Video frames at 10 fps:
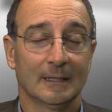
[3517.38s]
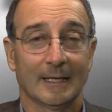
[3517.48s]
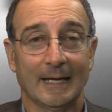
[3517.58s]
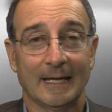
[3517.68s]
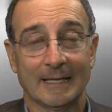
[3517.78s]

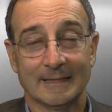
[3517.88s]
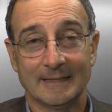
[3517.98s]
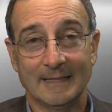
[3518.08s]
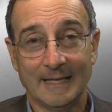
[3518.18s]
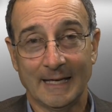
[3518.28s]
and
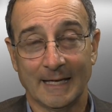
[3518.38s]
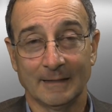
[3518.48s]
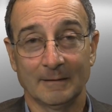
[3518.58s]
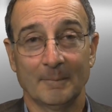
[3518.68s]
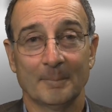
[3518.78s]

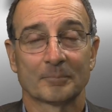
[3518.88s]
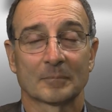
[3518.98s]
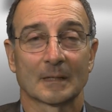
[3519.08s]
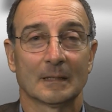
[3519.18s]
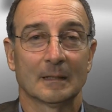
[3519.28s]
then
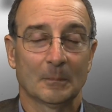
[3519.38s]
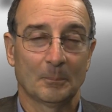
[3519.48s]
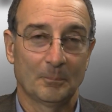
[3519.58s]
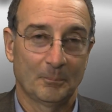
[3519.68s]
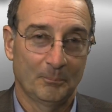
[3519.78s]

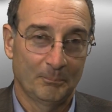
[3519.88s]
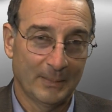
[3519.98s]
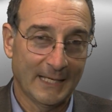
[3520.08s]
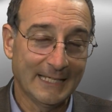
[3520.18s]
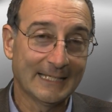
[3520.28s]

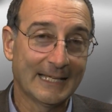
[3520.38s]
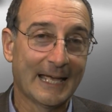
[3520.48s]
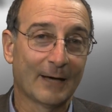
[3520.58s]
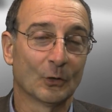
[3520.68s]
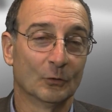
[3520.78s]
pay it
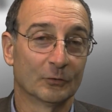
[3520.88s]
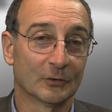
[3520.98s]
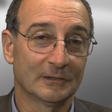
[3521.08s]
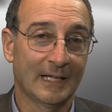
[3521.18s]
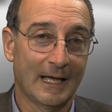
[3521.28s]
out over
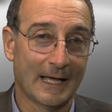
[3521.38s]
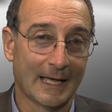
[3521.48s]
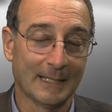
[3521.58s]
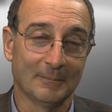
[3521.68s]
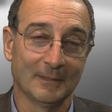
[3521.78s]

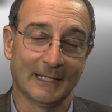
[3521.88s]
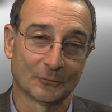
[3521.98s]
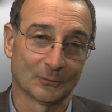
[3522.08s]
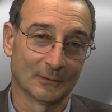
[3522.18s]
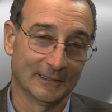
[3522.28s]
time. And that's
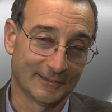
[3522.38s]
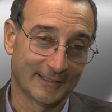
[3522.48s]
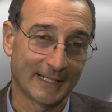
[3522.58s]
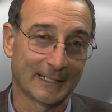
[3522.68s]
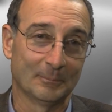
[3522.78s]
really the
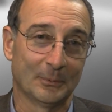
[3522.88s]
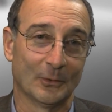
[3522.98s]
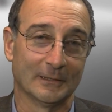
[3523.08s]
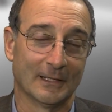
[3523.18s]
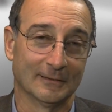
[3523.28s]
second point on the